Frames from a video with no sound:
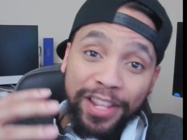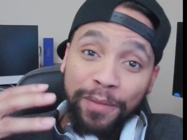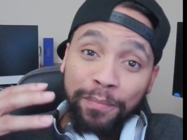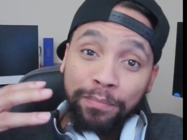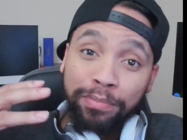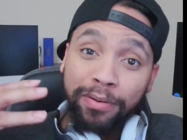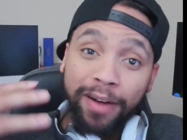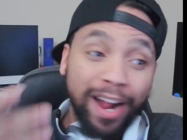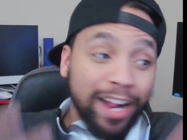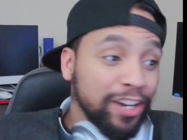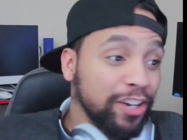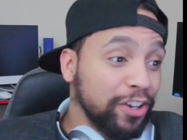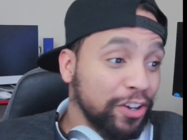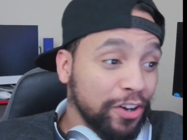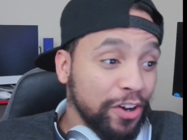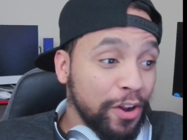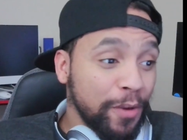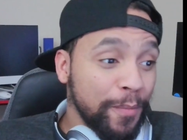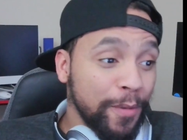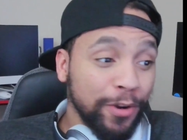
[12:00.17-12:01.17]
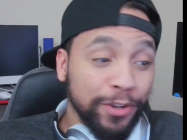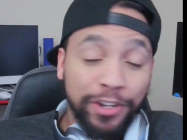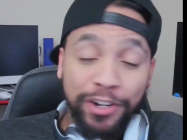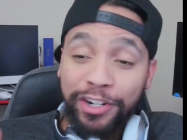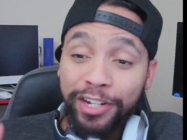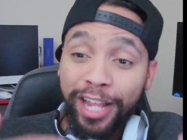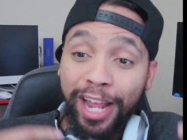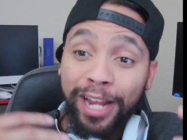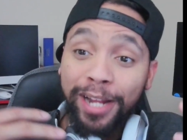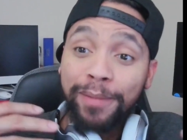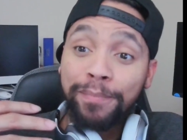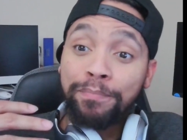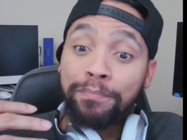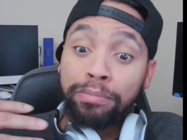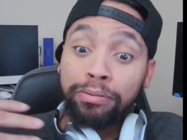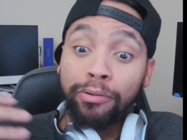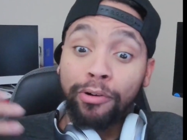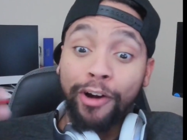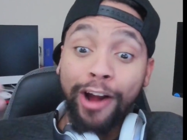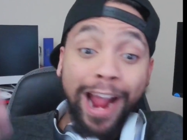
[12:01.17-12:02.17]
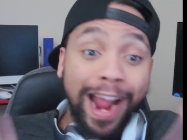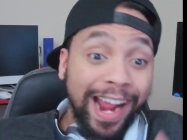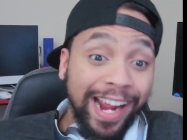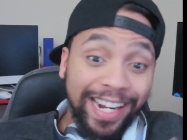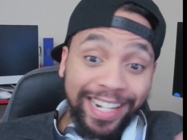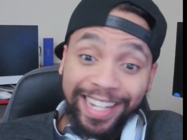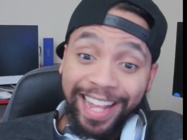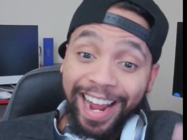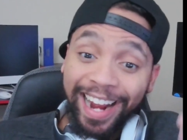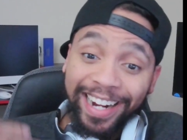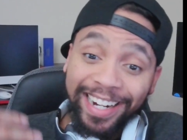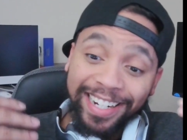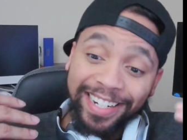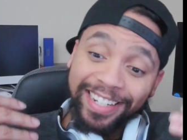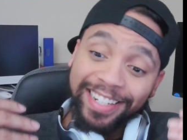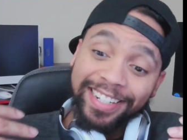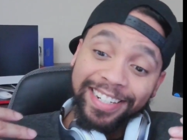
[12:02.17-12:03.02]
the predator no more. You're like prey, like.